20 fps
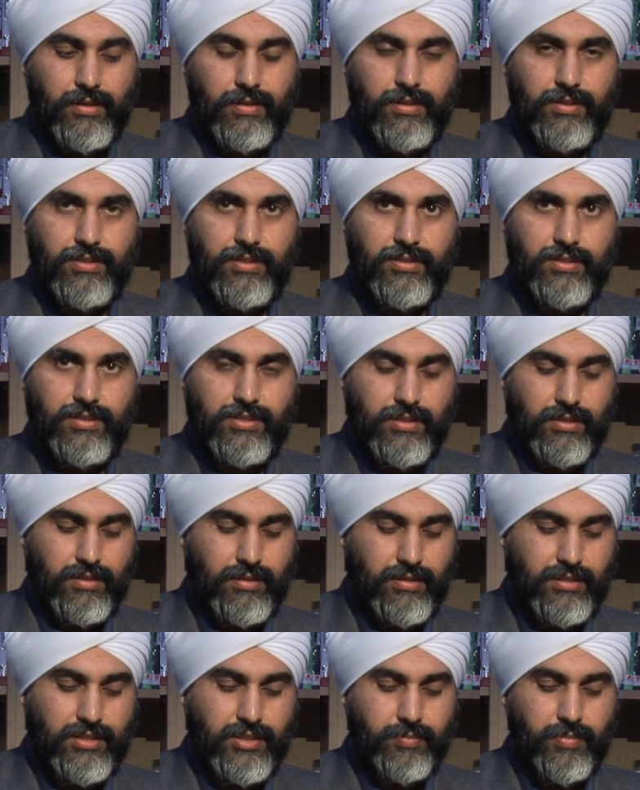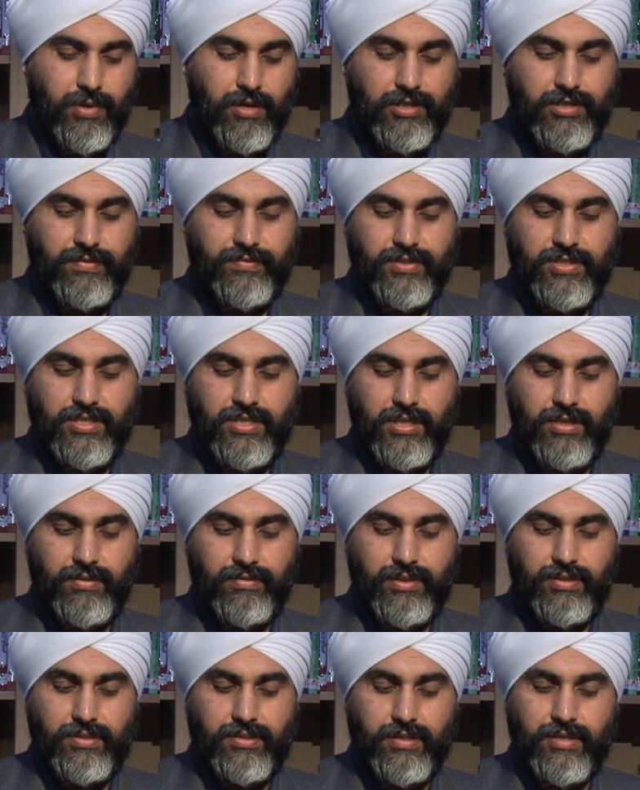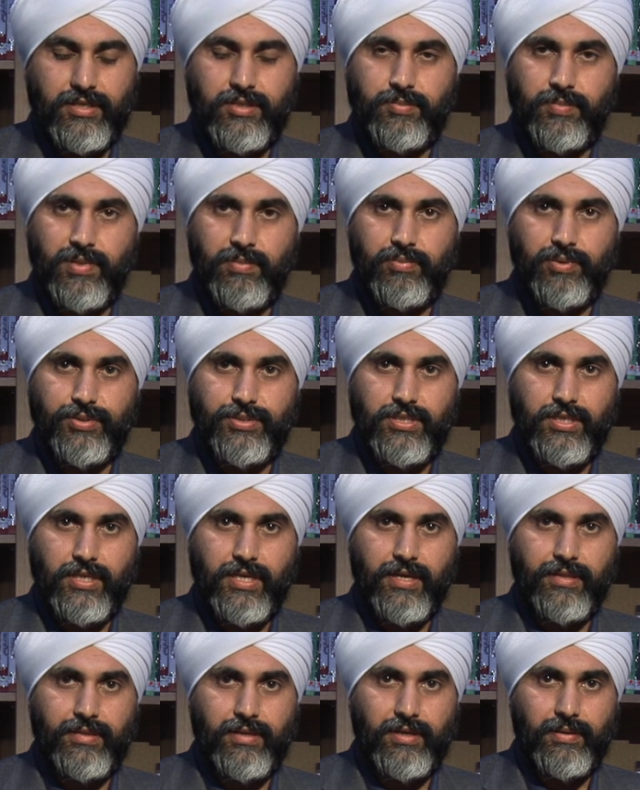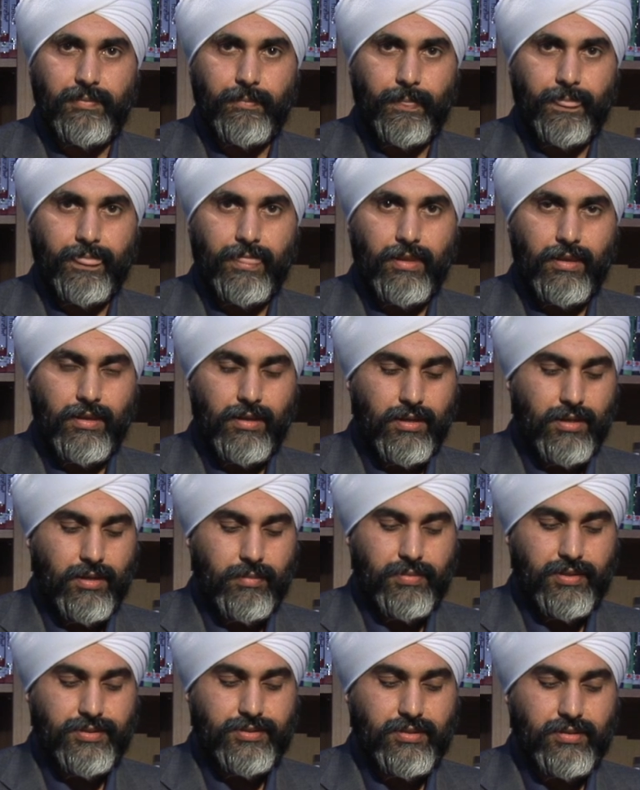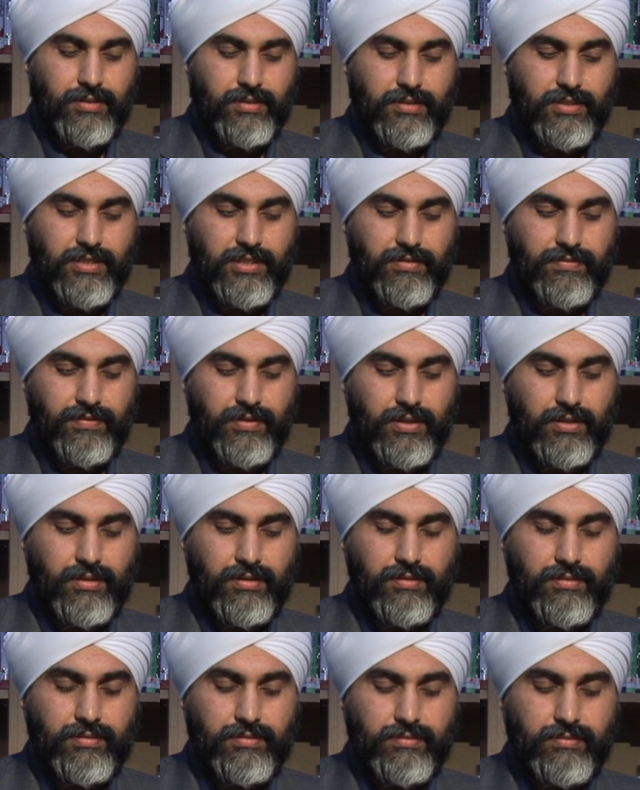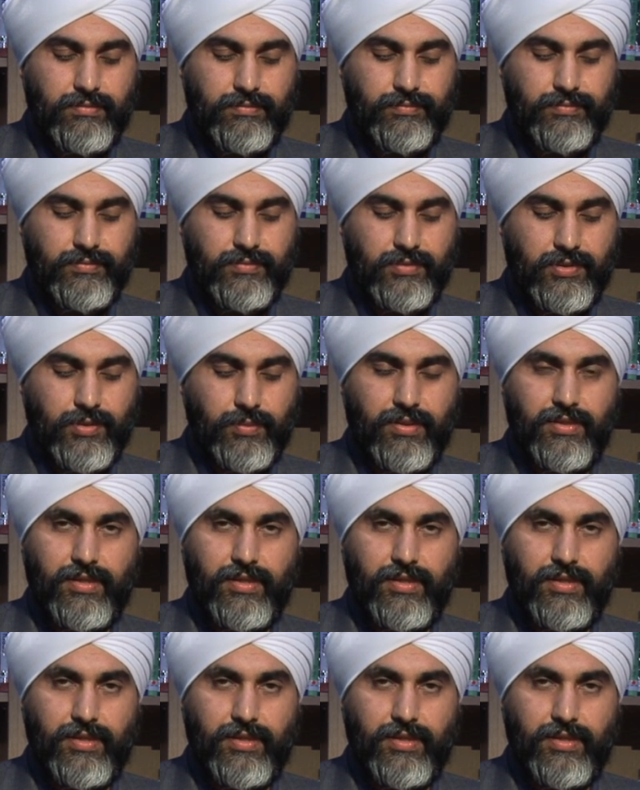This is part of a series that has been put together by Sangat TV. So we